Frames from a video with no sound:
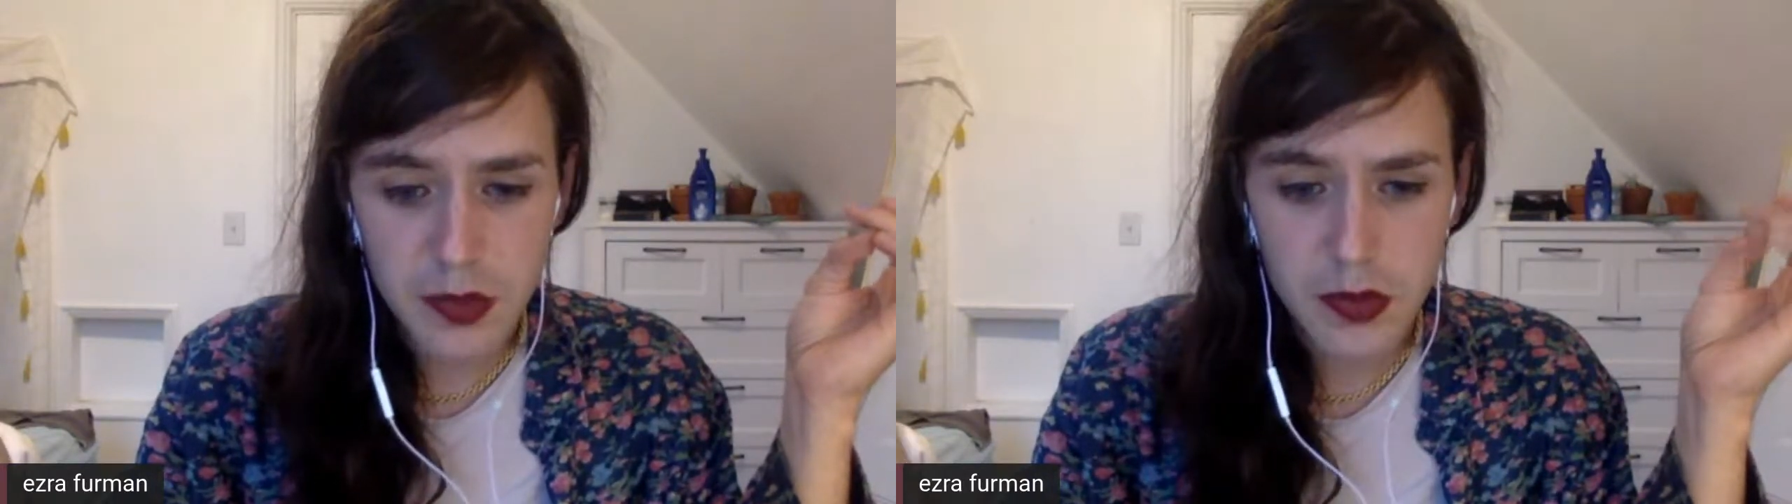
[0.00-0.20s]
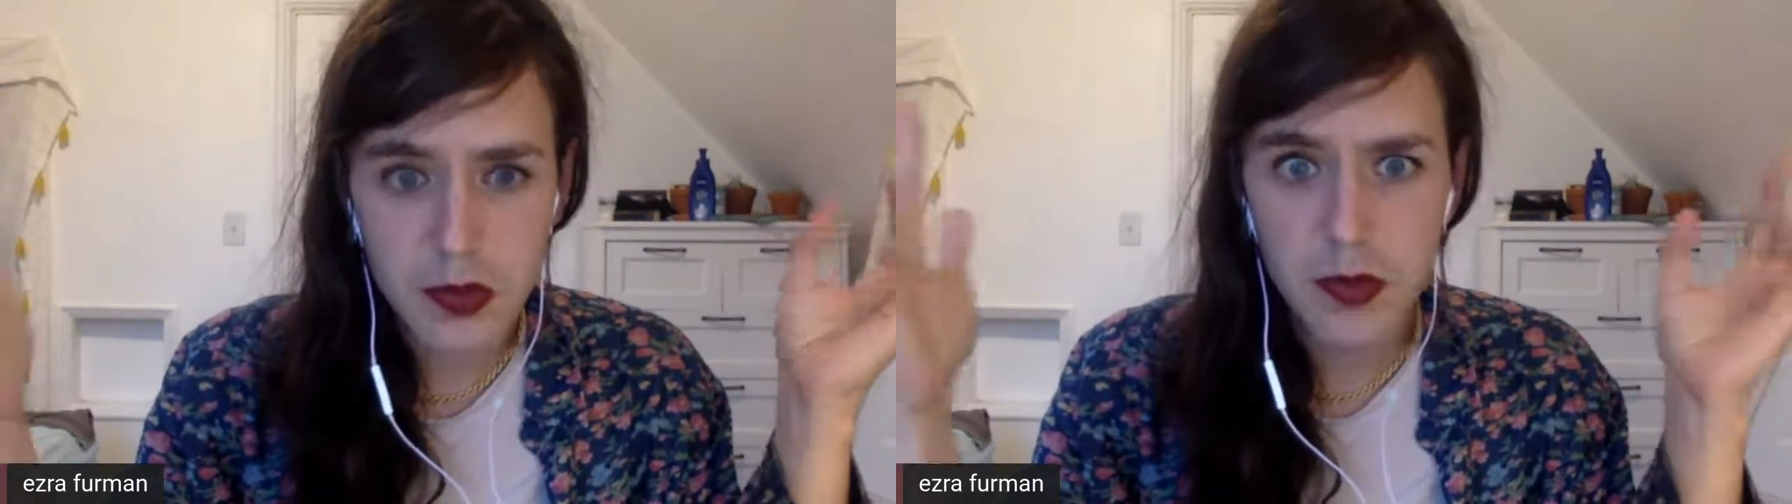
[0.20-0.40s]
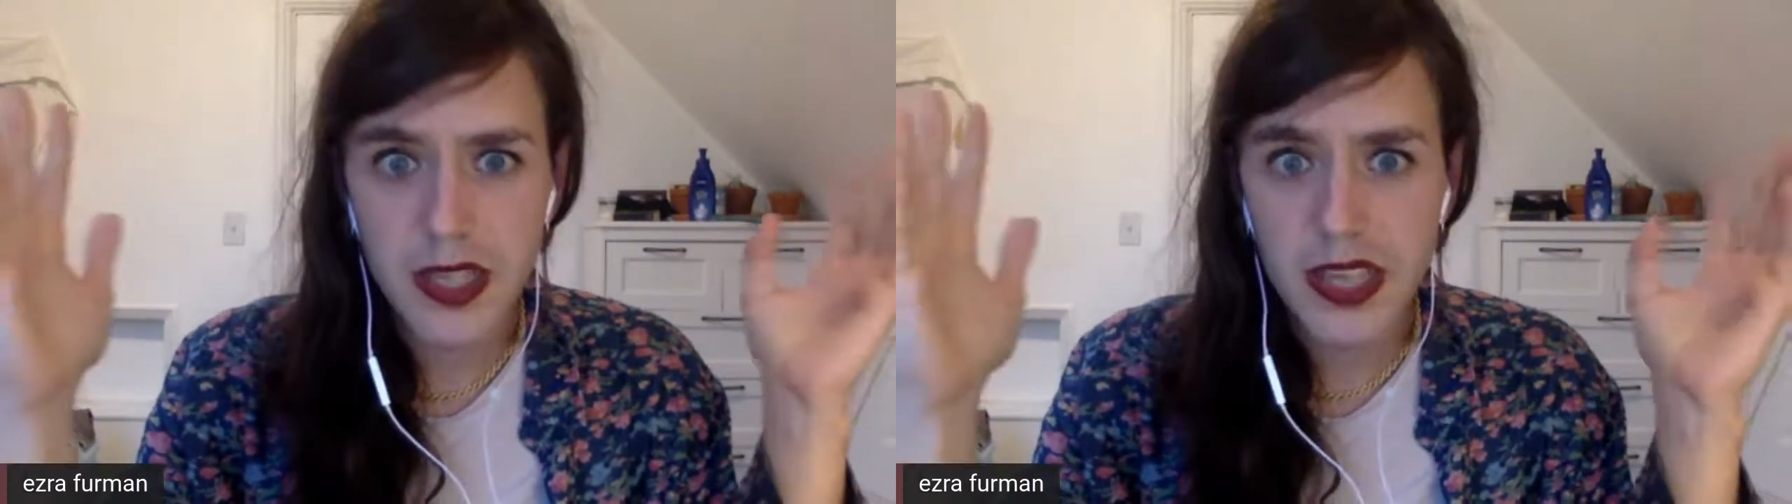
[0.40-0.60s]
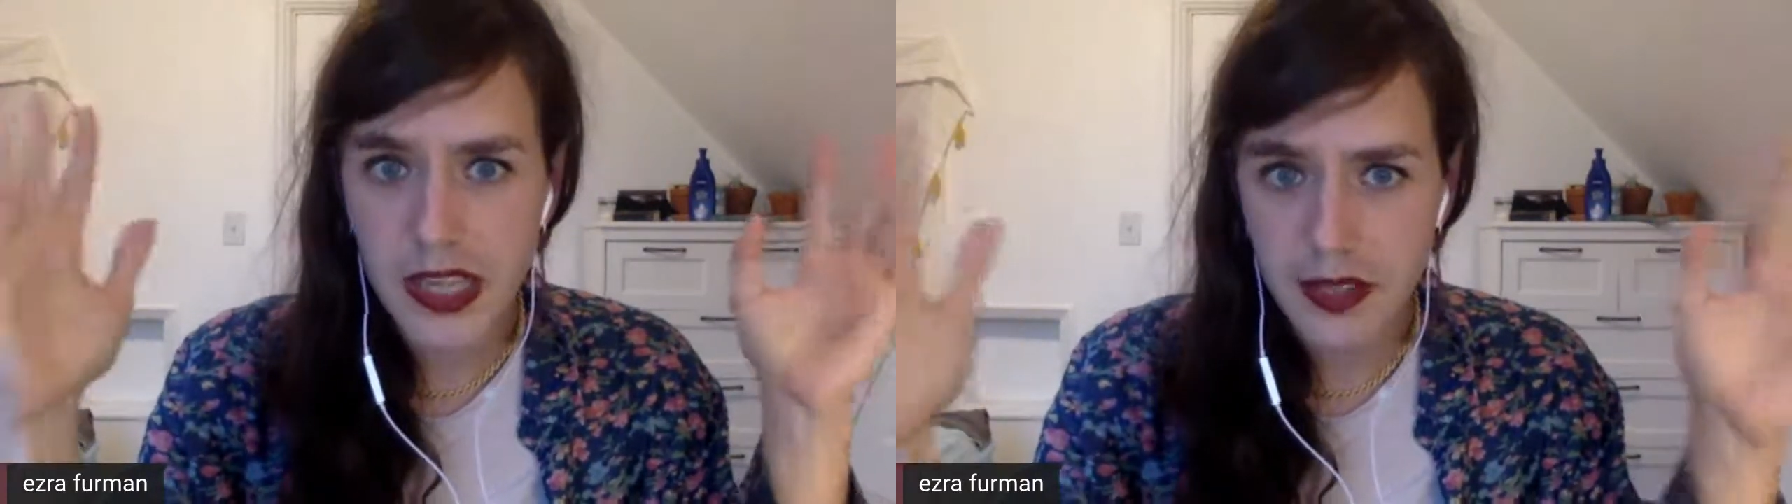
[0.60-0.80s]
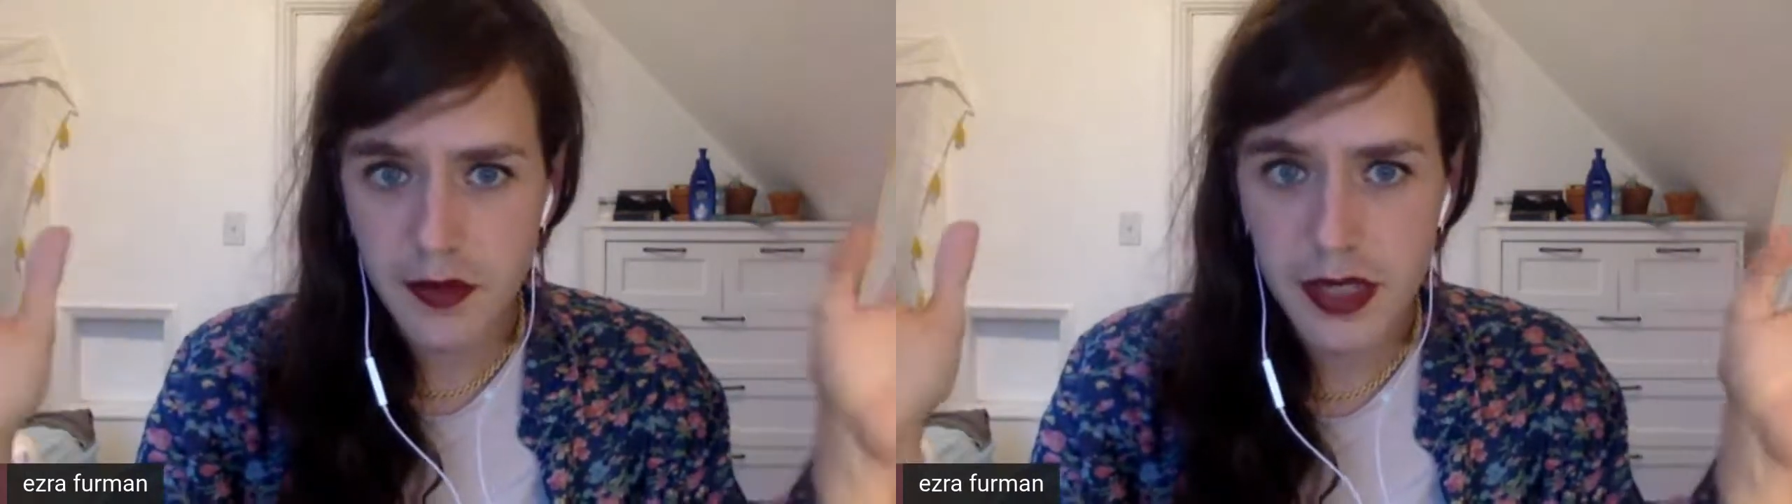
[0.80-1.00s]
We will play
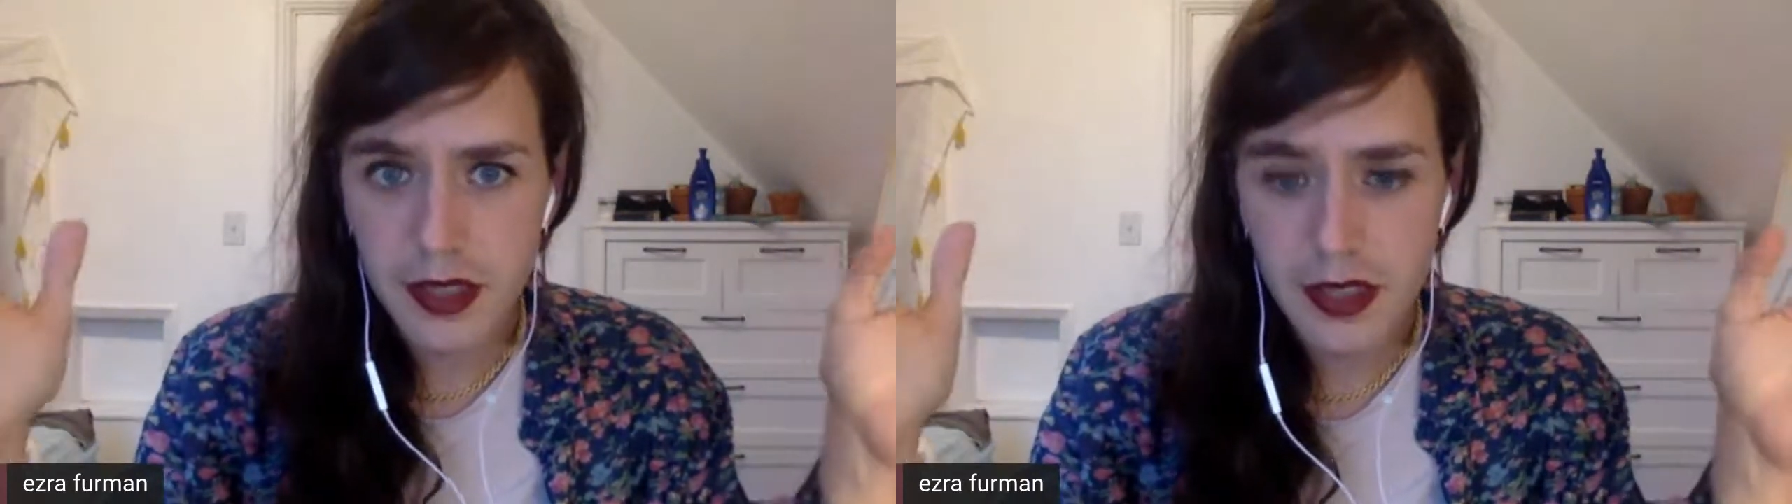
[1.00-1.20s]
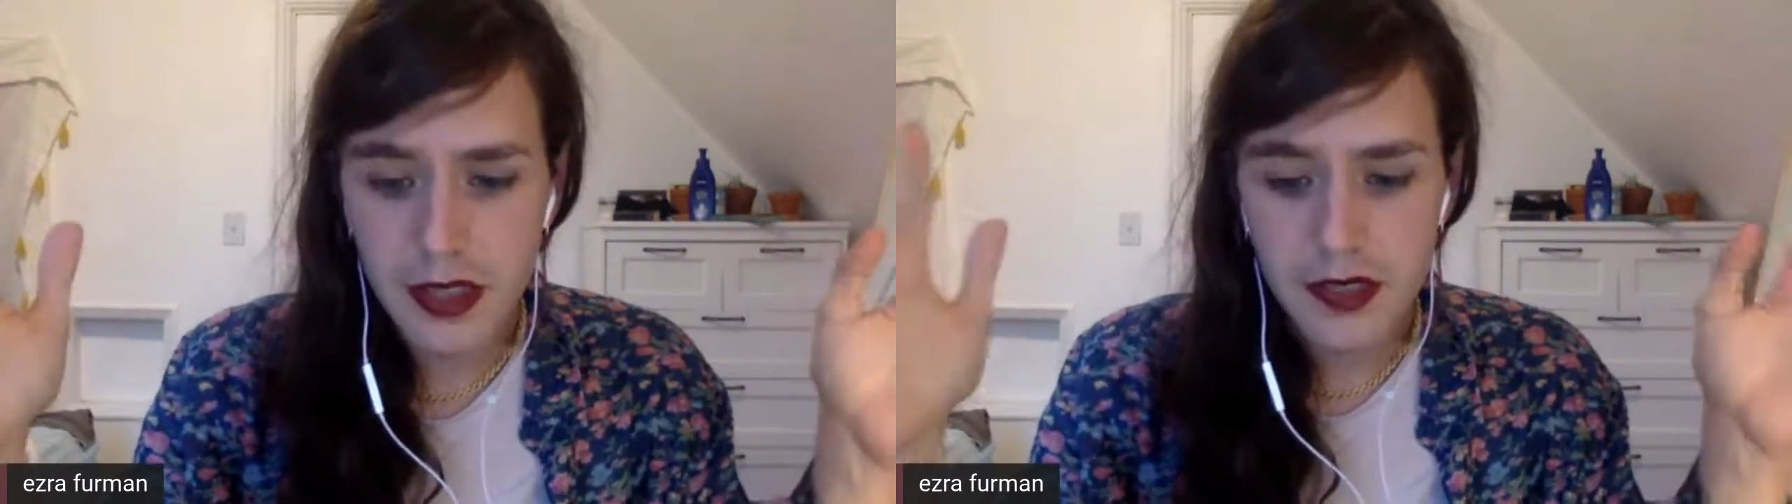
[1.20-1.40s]
anywhere.